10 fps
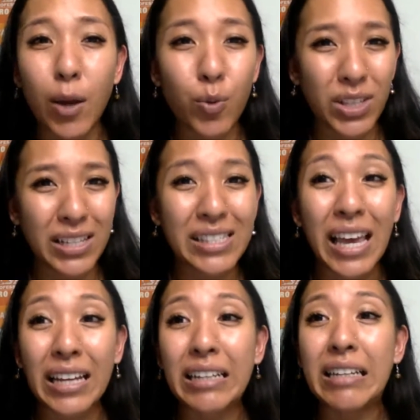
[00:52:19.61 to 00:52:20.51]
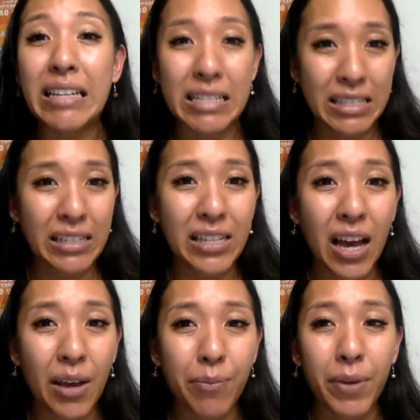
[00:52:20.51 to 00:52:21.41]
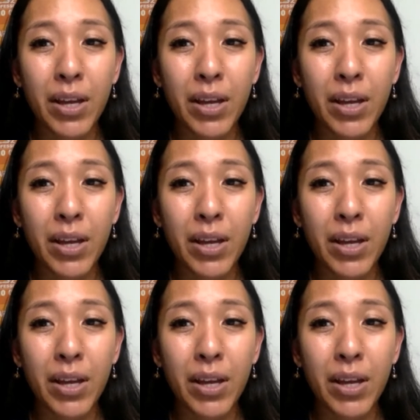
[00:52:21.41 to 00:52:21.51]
What exactly is the time?